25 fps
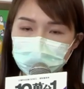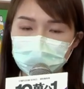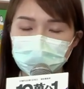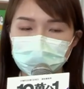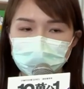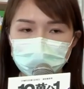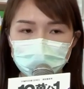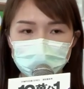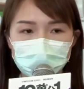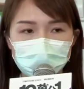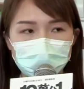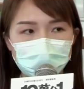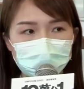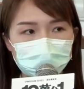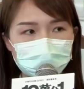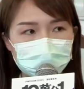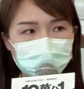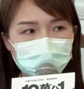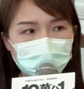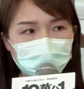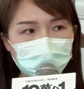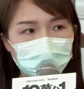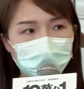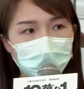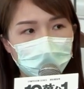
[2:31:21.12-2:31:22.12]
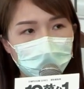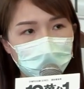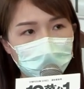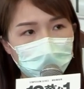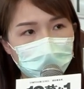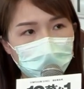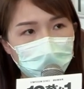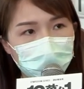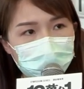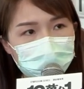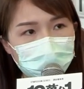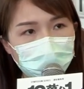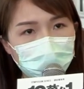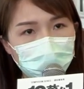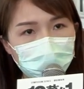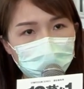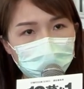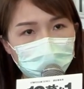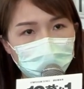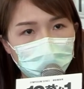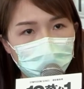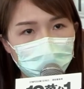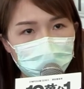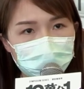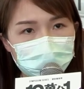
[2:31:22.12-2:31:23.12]
So in our liberal studies
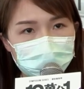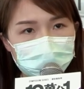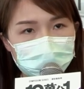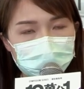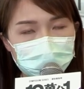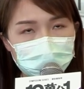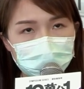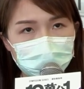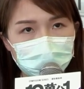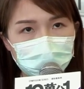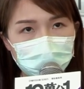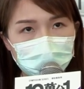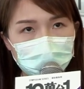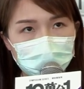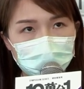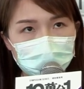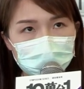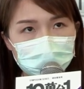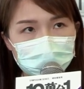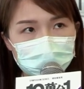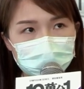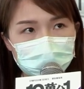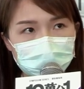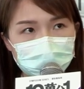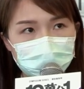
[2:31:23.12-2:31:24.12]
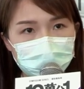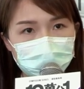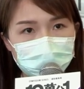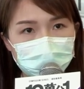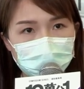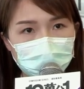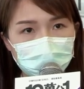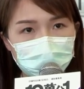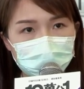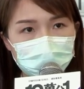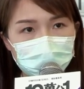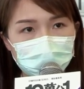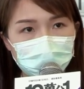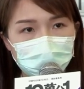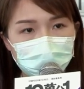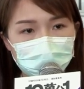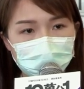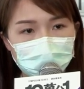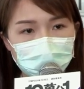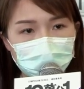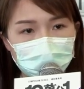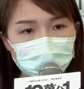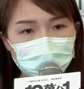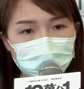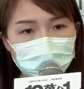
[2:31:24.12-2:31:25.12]
team in our school, we put a
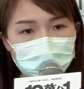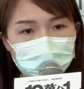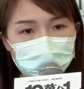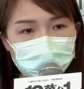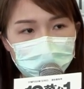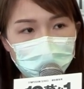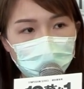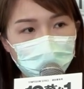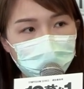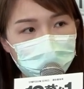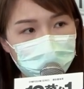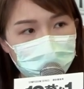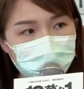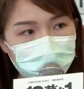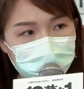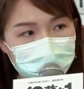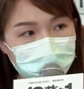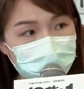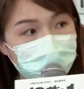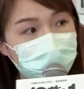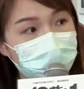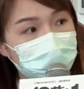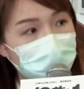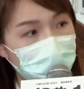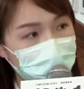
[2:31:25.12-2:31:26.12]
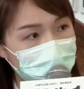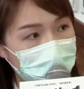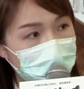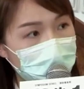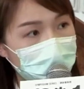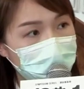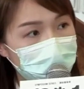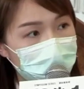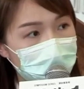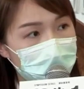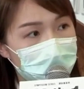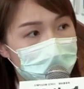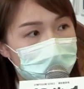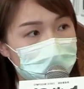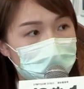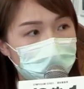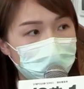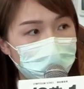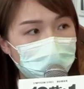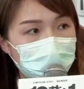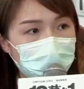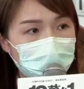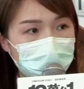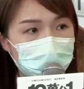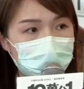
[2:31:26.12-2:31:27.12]
lot of emphasis on a
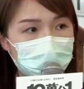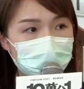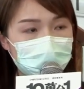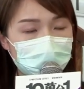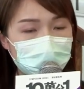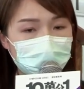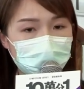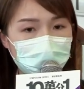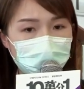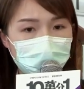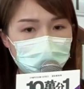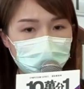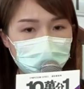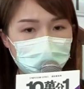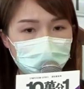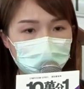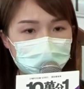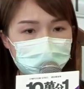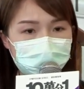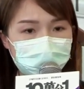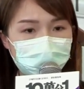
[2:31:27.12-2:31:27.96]
diverse input